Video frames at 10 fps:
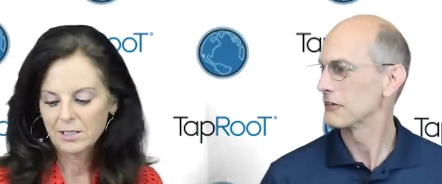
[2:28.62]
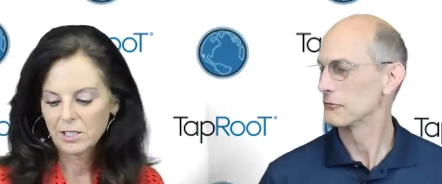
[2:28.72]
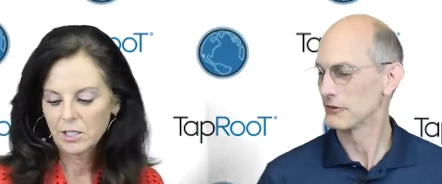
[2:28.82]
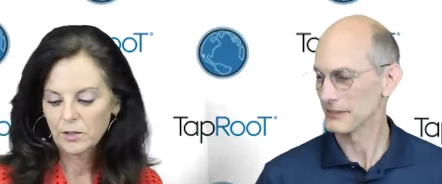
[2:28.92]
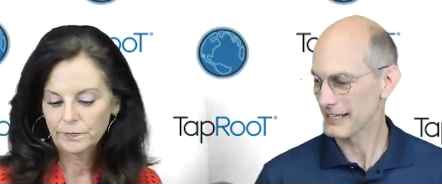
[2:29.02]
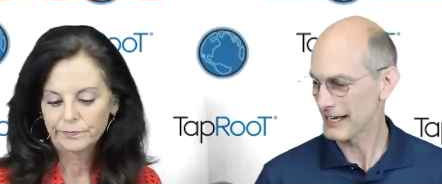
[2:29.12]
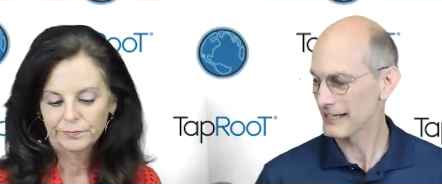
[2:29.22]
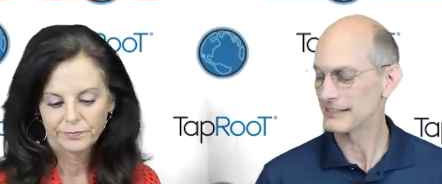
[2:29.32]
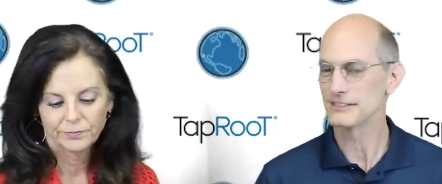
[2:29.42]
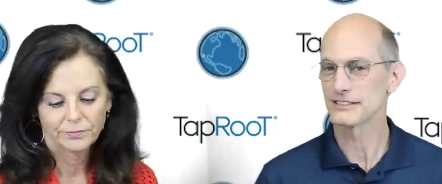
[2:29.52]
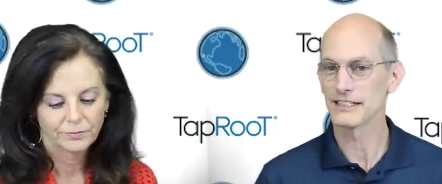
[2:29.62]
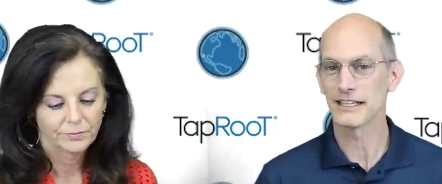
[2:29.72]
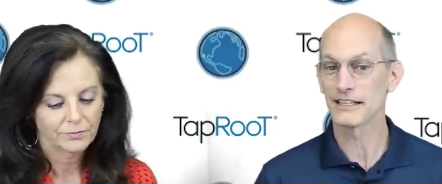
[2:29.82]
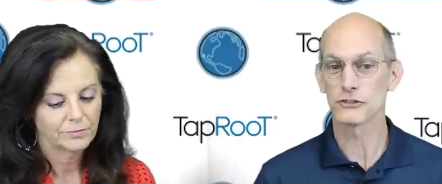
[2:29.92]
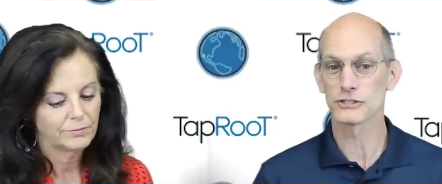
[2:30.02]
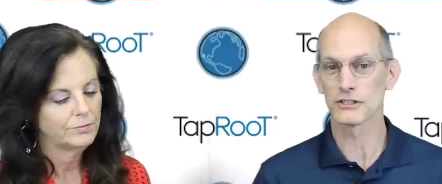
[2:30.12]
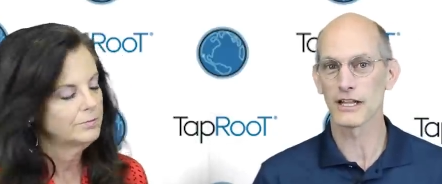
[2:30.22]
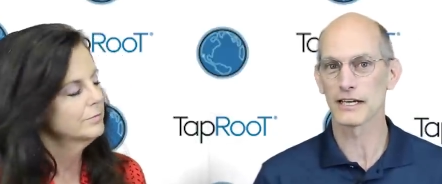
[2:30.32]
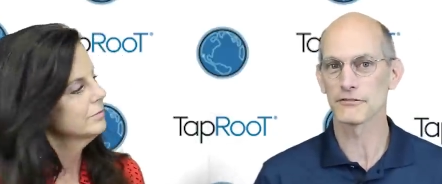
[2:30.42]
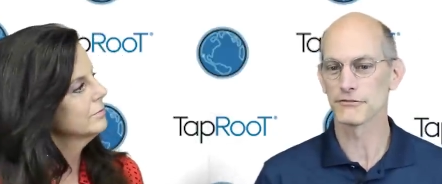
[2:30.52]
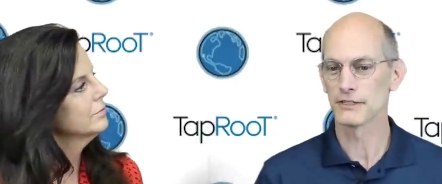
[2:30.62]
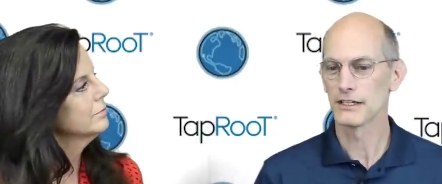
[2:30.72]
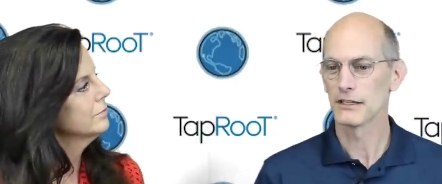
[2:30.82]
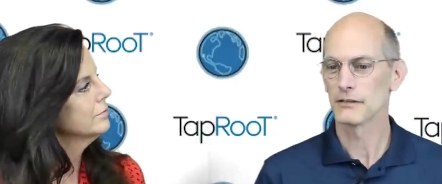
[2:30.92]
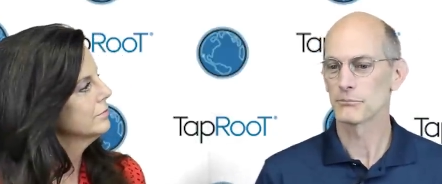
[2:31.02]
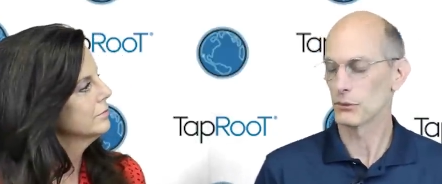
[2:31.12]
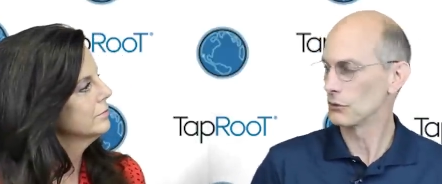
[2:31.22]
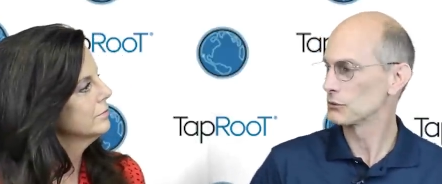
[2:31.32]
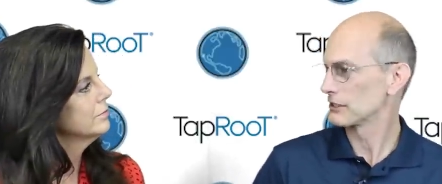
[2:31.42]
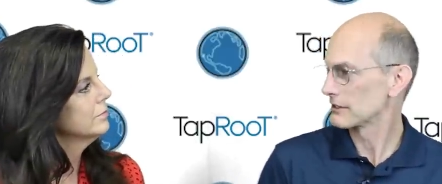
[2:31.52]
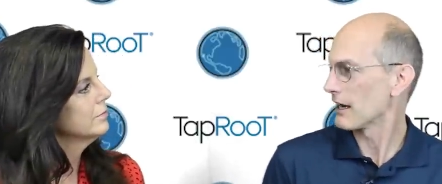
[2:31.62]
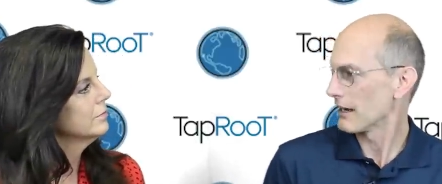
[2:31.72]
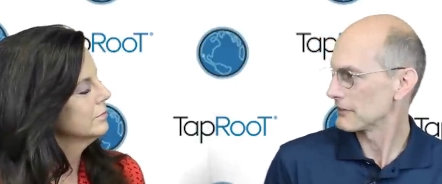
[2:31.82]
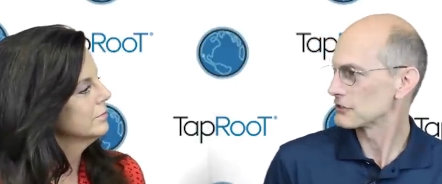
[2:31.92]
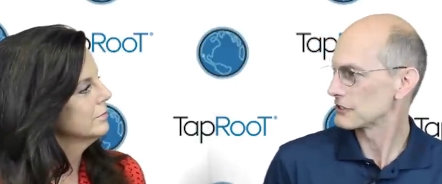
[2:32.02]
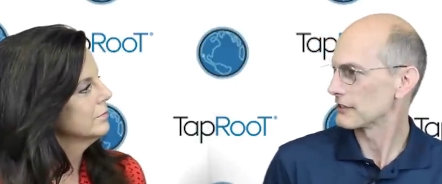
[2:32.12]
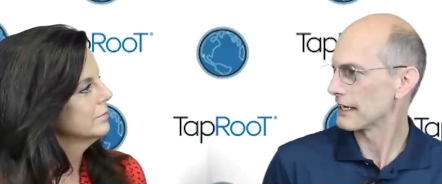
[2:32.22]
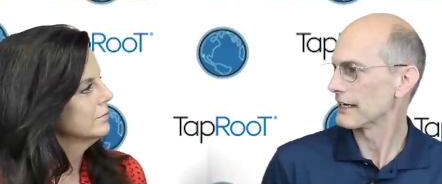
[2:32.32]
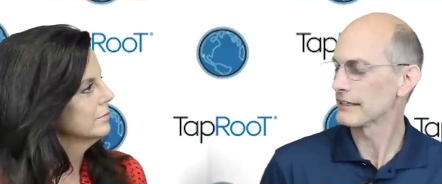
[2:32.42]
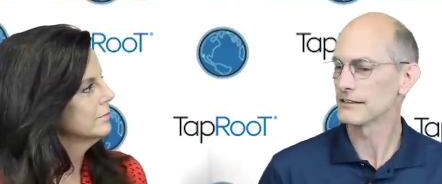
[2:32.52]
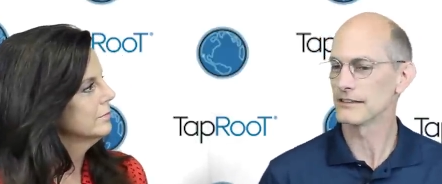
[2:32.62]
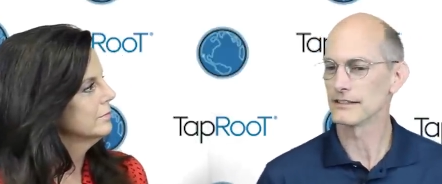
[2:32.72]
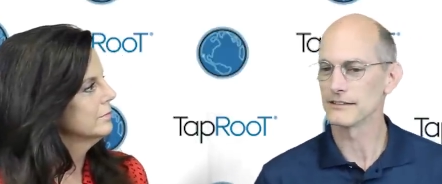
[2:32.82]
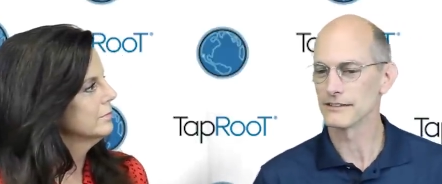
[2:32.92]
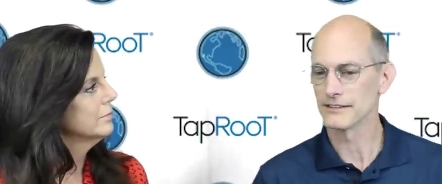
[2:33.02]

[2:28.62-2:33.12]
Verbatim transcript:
Speaker 1: It too. really has. And, and there's a lot of pros and cons to that. And,